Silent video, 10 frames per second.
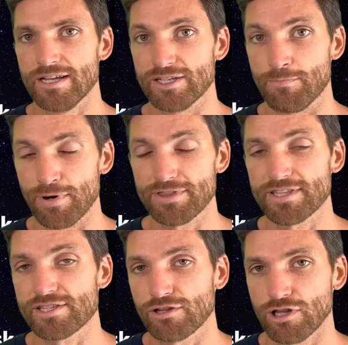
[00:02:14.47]
To put
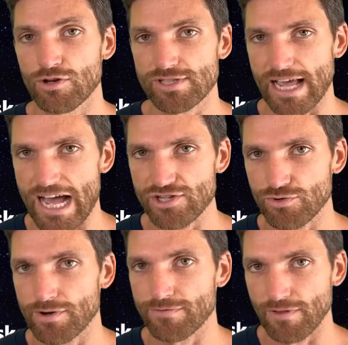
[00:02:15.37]
this close
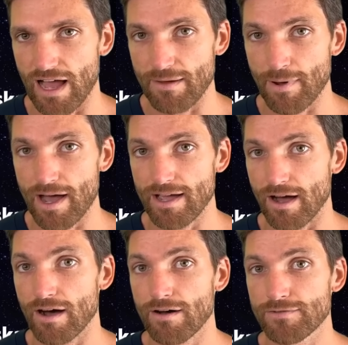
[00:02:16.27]
asteroid flyby
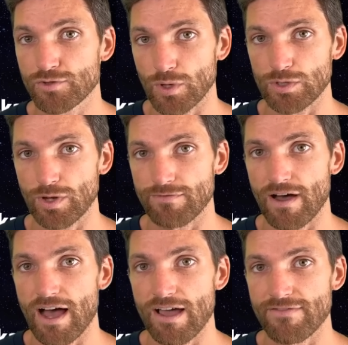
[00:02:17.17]
of
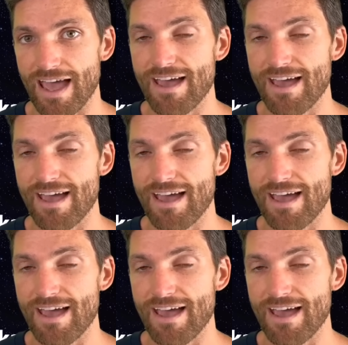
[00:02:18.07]
2025